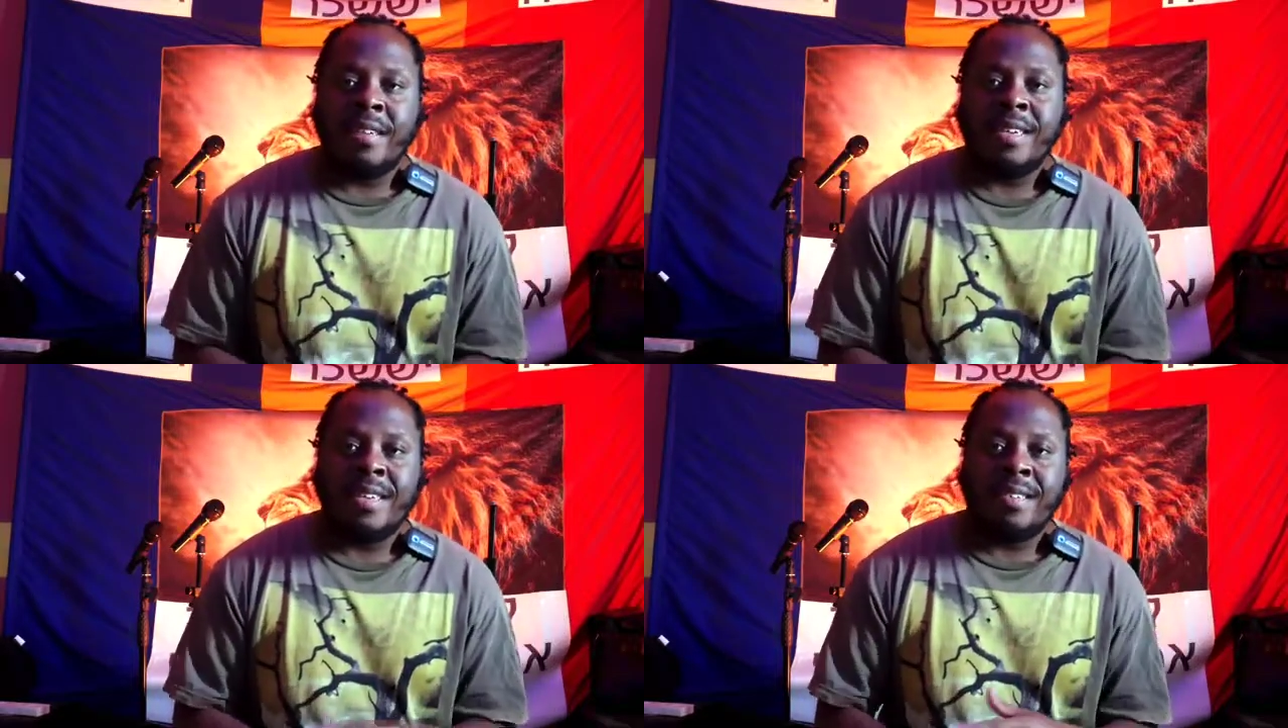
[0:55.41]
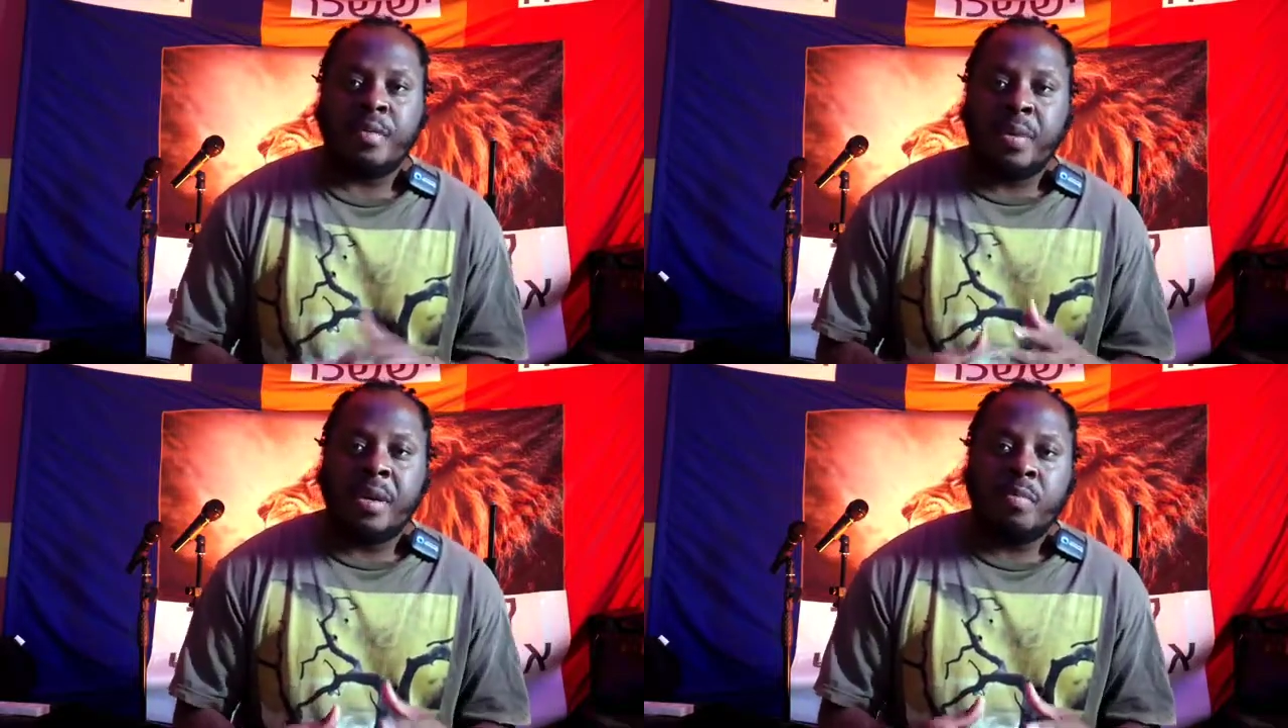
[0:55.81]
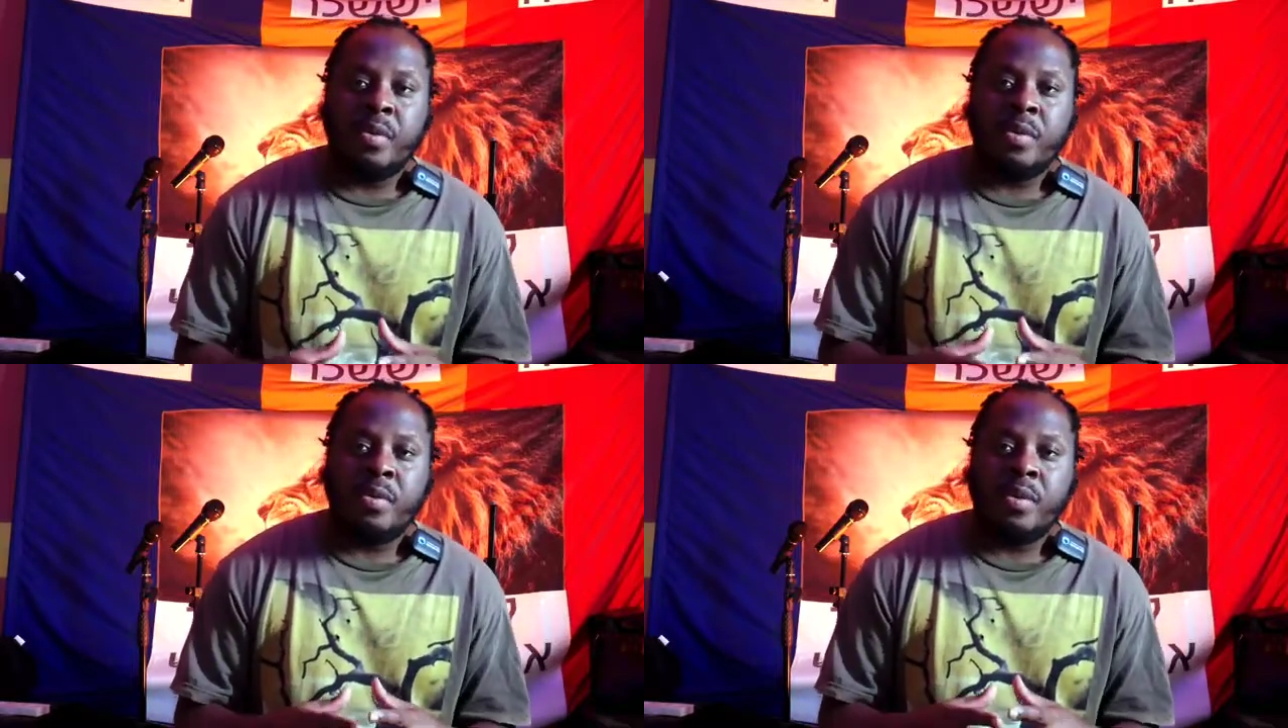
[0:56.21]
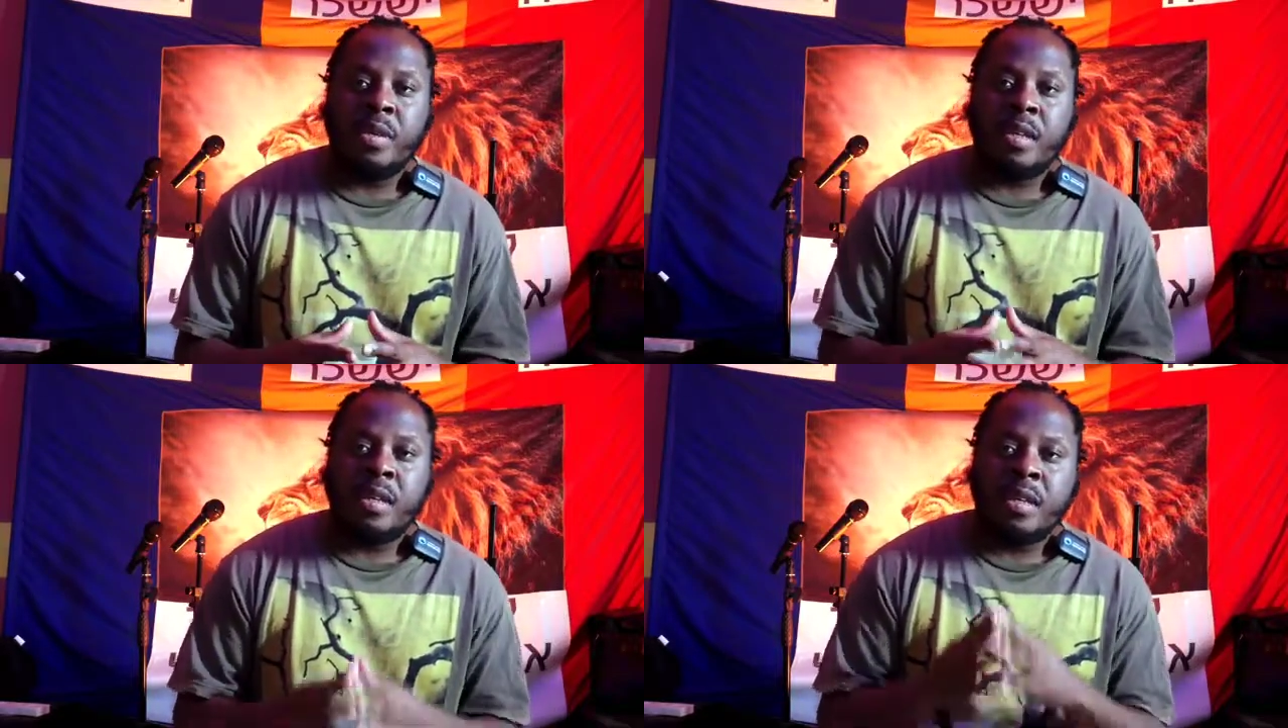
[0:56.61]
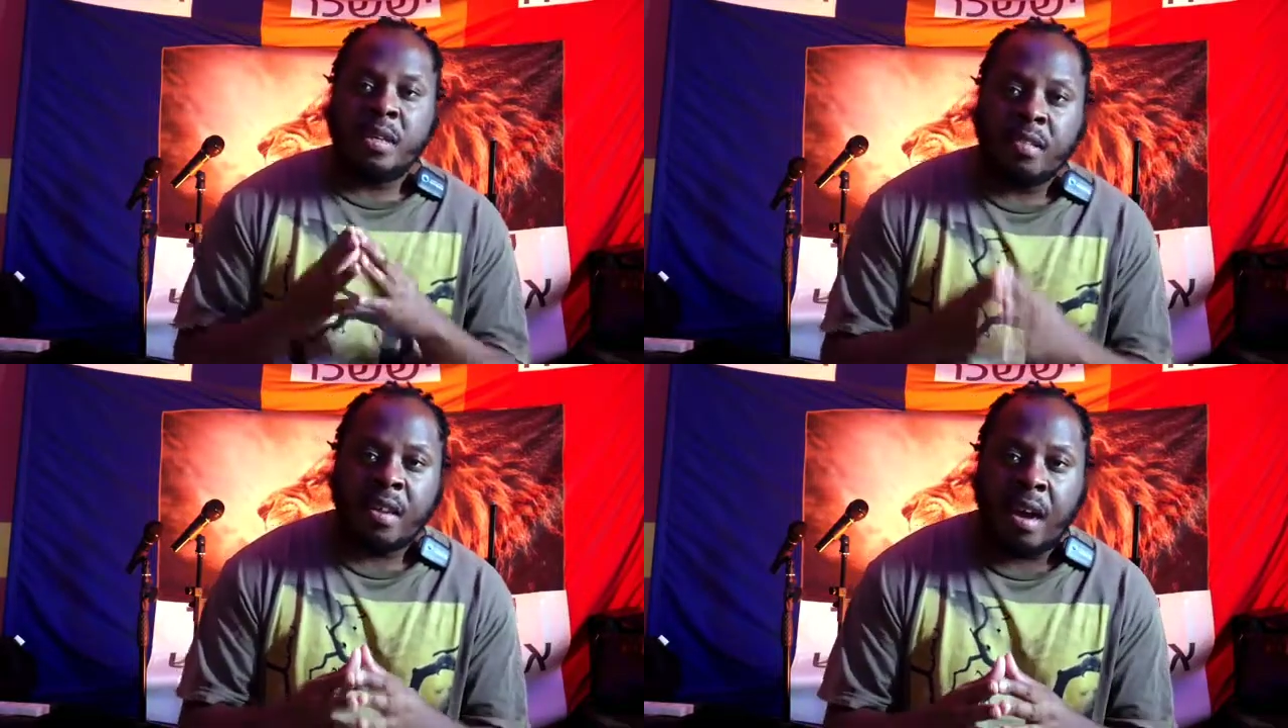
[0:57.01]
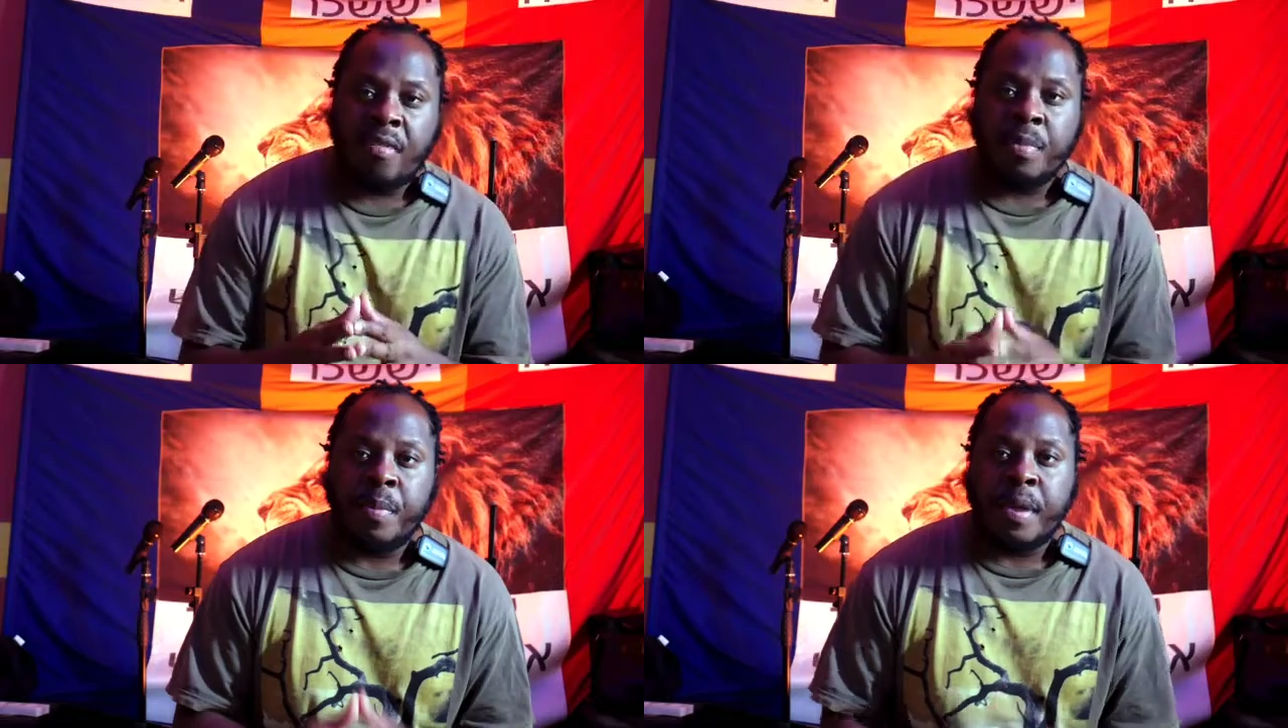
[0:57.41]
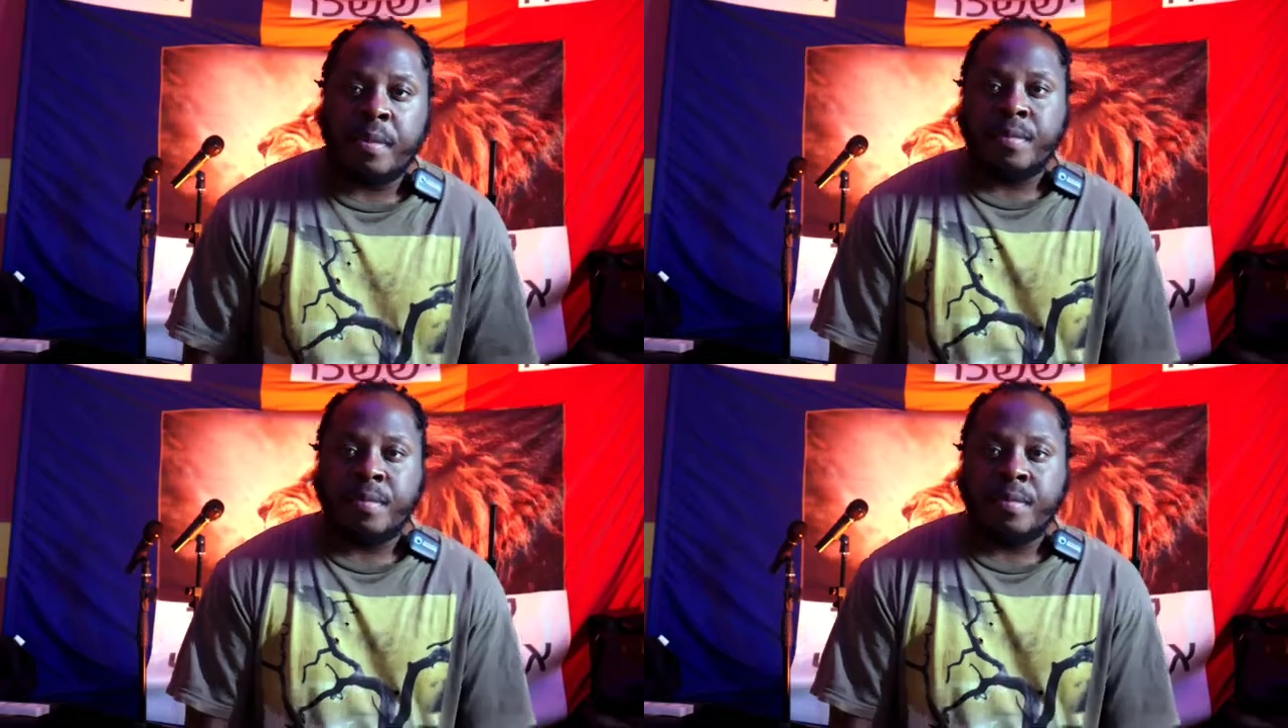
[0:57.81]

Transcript: in as a people is government.